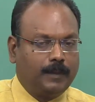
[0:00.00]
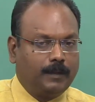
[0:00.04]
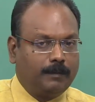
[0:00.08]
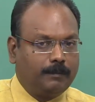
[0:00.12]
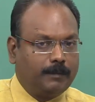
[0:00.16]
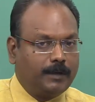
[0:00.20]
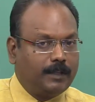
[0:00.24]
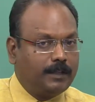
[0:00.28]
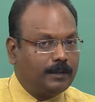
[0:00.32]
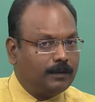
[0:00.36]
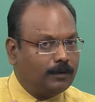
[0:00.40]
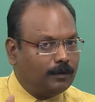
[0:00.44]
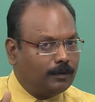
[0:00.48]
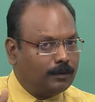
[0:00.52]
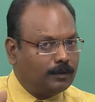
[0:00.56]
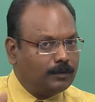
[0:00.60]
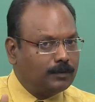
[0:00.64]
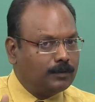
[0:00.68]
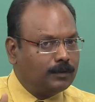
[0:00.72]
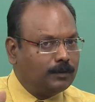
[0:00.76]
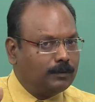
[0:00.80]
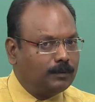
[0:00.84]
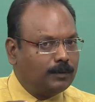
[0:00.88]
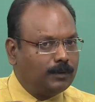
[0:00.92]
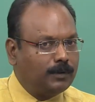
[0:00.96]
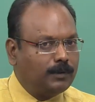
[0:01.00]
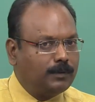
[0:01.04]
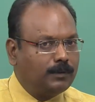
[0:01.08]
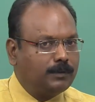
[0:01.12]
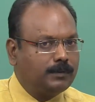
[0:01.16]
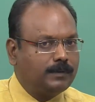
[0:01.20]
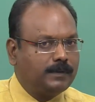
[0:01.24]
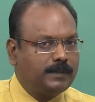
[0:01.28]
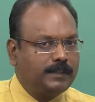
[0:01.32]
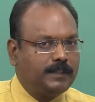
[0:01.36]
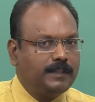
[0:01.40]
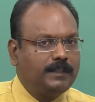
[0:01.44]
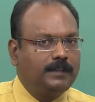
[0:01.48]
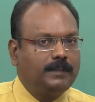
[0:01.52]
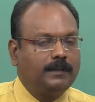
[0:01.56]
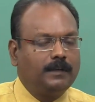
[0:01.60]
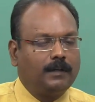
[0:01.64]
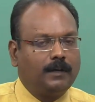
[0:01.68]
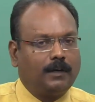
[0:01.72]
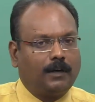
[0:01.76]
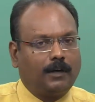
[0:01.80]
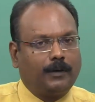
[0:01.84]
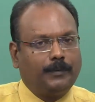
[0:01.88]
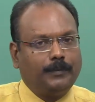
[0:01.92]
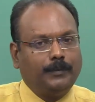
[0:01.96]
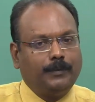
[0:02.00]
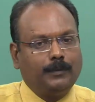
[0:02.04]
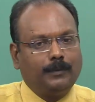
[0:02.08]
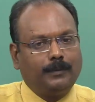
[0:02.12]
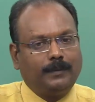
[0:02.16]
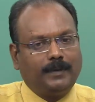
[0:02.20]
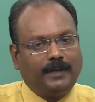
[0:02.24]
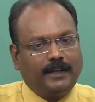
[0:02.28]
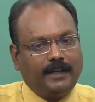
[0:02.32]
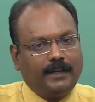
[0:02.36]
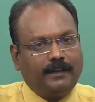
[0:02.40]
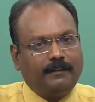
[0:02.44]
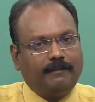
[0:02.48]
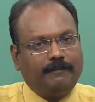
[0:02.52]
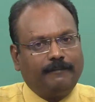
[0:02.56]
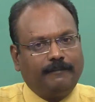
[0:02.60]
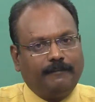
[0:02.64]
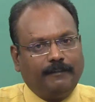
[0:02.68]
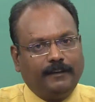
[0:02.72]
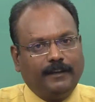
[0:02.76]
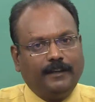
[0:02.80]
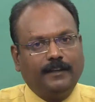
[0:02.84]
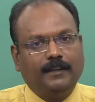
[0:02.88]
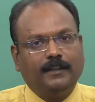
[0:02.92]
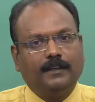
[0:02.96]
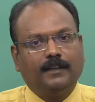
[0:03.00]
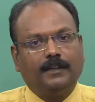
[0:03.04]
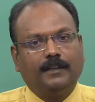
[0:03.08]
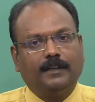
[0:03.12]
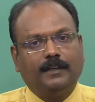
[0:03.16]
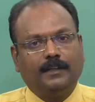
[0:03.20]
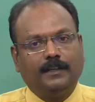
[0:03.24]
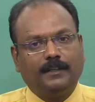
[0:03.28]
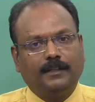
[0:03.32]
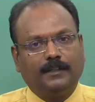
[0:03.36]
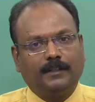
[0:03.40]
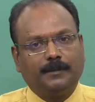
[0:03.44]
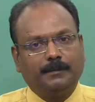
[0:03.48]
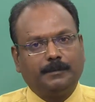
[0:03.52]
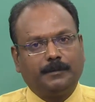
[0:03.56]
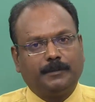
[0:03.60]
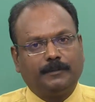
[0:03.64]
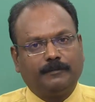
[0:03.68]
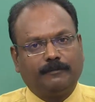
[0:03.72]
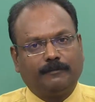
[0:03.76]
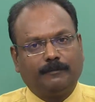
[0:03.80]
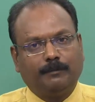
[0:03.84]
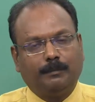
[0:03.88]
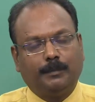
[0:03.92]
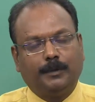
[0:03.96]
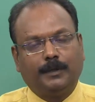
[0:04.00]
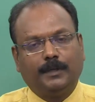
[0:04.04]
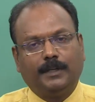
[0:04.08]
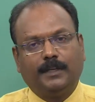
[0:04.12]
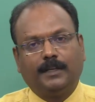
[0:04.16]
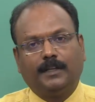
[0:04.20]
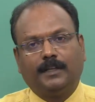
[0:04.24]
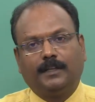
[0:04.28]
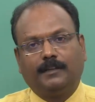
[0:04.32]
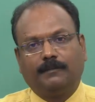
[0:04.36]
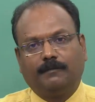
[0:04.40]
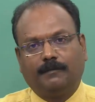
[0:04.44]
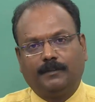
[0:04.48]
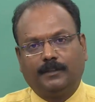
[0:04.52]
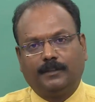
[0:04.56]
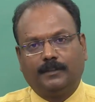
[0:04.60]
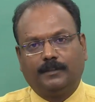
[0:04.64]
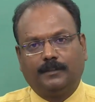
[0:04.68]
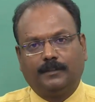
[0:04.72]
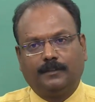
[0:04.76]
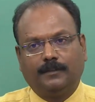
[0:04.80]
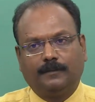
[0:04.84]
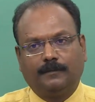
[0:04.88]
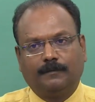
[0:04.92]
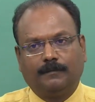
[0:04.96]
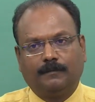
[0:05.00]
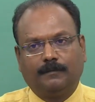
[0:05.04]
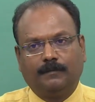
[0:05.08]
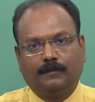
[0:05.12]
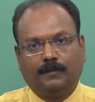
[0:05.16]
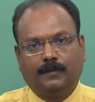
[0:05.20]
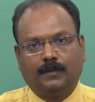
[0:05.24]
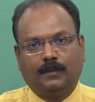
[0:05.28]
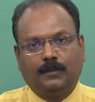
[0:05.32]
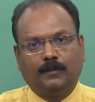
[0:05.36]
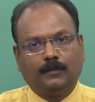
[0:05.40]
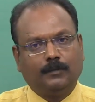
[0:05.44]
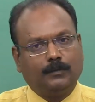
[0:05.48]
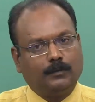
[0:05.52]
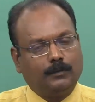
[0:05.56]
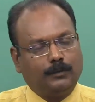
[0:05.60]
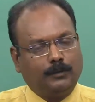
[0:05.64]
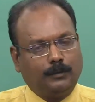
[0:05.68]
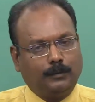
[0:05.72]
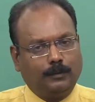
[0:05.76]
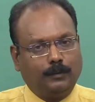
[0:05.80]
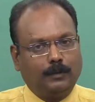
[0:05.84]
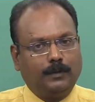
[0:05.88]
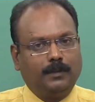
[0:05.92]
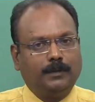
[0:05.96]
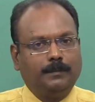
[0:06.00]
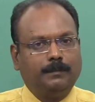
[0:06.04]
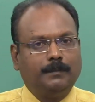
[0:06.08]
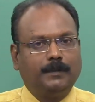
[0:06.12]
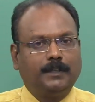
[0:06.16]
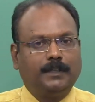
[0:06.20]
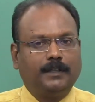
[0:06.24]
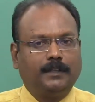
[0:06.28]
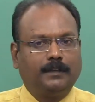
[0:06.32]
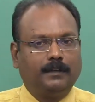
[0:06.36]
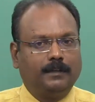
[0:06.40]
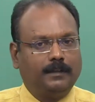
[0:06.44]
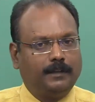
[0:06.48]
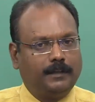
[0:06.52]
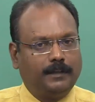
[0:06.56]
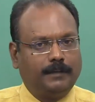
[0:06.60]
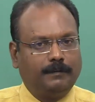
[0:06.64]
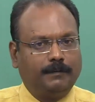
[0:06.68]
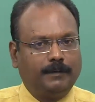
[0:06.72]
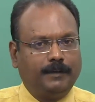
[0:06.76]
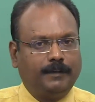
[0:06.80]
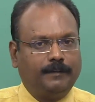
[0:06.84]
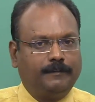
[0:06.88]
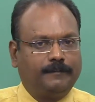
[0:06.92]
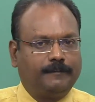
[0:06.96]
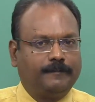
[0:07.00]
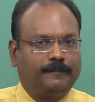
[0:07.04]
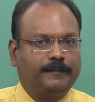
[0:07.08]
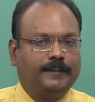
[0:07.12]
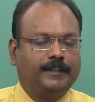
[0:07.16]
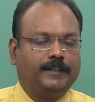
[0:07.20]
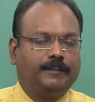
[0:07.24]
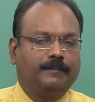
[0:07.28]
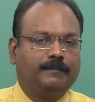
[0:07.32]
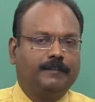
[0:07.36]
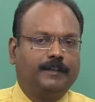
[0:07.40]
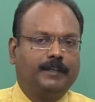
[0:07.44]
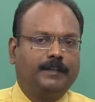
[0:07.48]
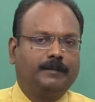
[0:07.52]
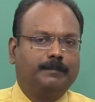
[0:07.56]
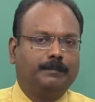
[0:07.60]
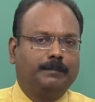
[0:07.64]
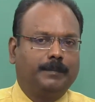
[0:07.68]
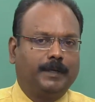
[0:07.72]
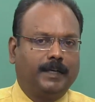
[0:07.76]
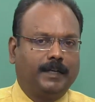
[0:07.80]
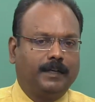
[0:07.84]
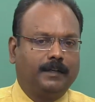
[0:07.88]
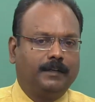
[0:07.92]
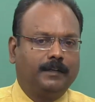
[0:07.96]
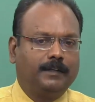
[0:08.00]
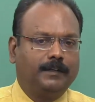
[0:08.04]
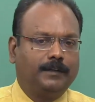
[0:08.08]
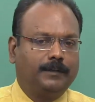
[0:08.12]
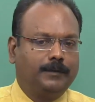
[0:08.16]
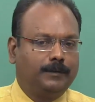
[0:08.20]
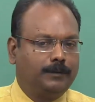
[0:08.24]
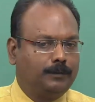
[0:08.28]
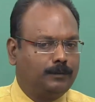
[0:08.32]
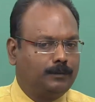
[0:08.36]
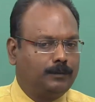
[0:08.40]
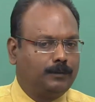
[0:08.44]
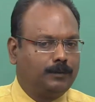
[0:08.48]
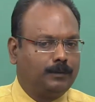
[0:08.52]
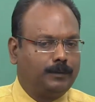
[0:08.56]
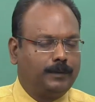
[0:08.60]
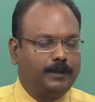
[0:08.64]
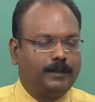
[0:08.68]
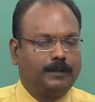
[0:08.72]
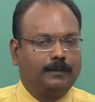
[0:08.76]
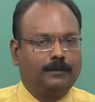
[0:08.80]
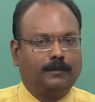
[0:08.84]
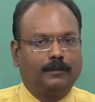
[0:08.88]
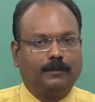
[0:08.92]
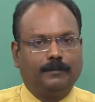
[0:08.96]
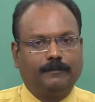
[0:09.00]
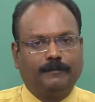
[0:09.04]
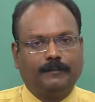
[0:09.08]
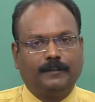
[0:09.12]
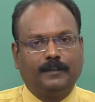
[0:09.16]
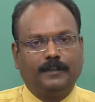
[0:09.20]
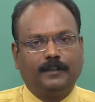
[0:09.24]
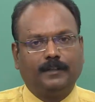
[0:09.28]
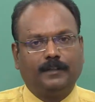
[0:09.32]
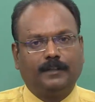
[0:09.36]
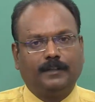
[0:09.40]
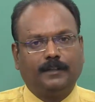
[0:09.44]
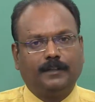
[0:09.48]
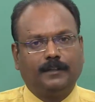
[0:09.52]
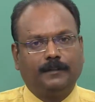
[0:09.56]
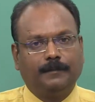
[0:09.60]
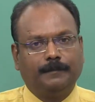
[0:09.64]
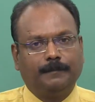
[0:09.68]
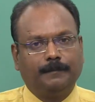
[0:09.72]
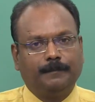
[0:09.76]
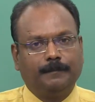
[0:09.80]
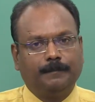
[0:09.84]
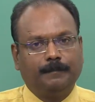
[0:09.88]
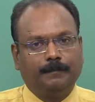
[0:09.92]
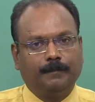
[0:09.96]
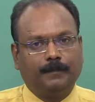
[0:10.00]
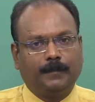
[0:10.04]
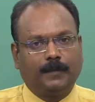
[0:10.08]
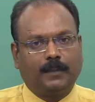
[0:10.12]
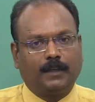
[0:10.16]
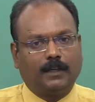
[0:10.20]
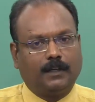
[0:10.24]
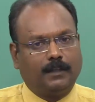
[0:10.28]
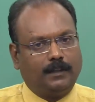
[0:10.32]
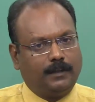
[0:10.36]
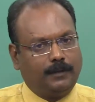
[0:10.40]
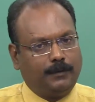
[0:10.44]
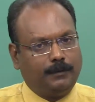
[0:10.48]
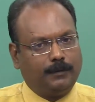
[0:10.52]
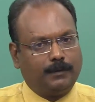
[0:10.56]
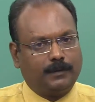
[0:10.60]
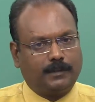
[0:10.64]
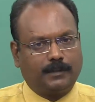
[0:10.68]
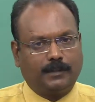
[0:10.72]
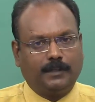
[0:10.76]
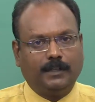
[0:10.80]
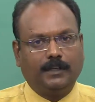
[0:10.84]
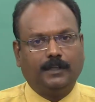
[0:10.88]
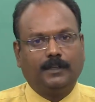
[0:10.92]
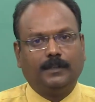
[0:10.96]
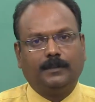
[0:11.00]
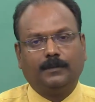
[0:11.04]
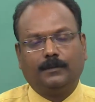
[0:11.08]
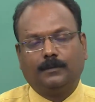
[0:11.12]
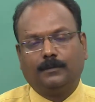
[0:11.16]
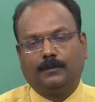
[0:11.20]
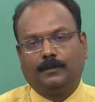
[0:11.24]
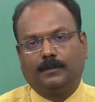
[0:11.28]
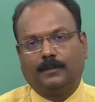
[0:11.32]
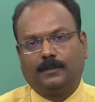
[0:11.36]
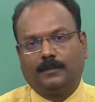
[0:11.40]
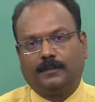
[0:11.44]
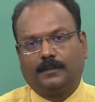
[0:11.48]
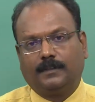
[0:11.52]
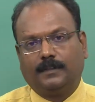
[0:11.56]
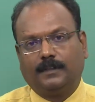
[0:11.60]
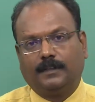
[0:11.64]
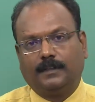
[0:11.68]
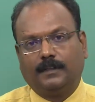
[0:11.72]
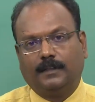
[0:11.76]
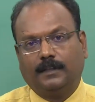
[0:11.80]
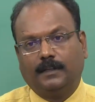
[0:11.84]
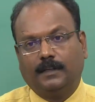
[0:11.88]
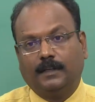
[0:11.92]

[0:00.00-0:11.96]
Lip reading: But they also want to see how you take failure in terms of body language. So show them that even if it went badly, you took it confidently and then you are still enthusiastic.